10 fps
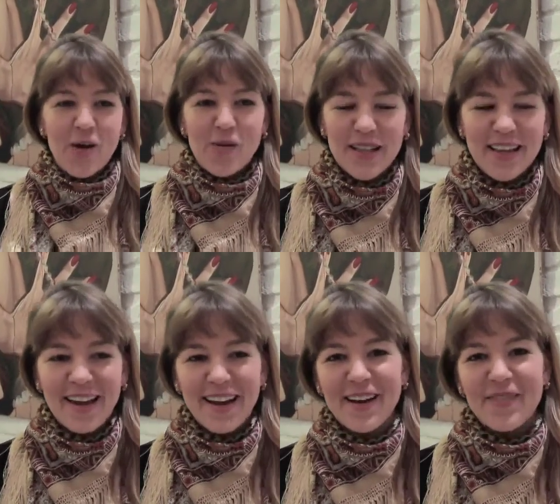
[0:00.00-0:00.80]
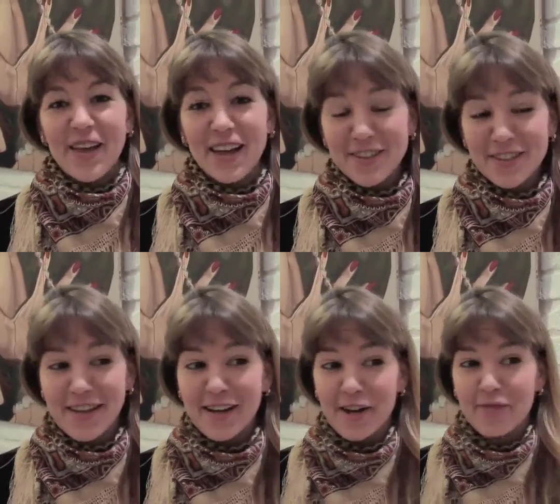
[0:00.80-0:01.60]
Well, actually
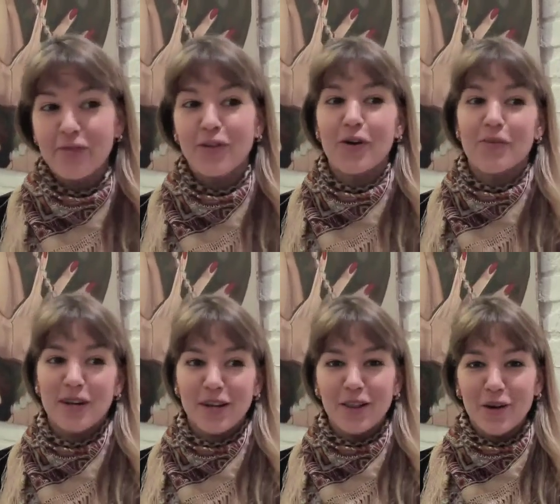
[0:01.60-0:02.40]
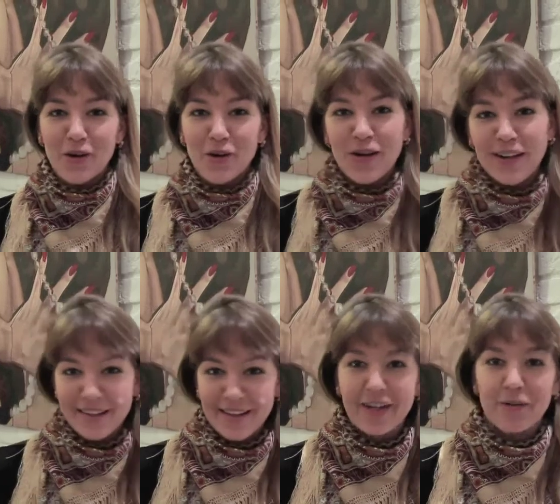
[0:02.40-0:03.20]
I come from a law
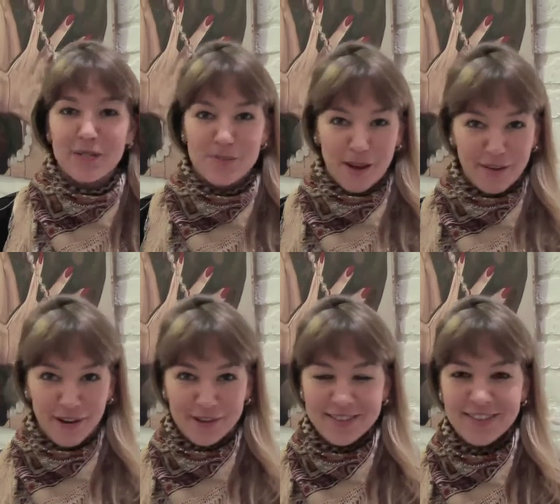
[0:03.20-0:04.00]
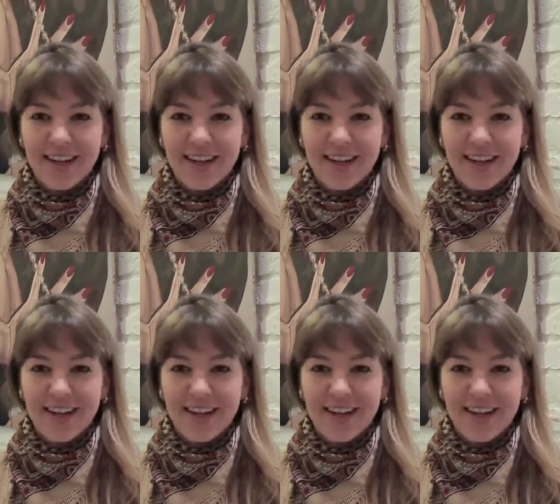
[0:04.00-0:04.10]
and economics background.